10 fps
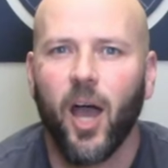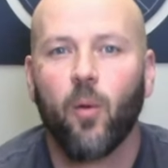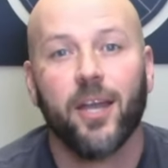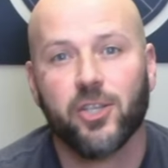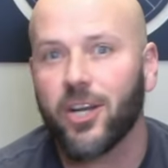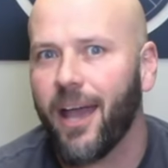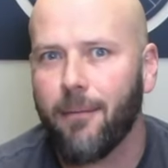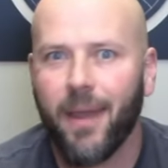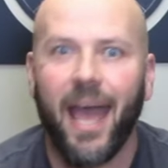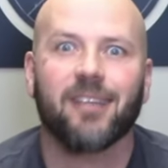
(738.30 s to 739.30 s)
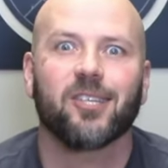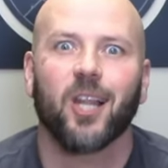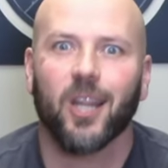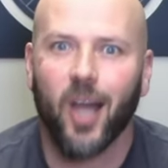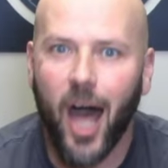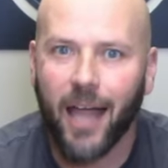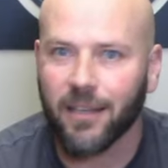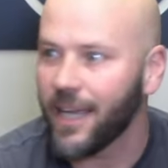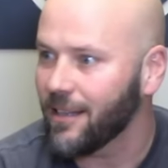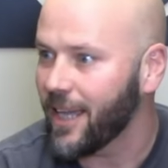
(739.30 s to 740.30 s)
A question I have been asked a lot
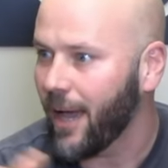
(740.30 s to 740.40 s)
lately.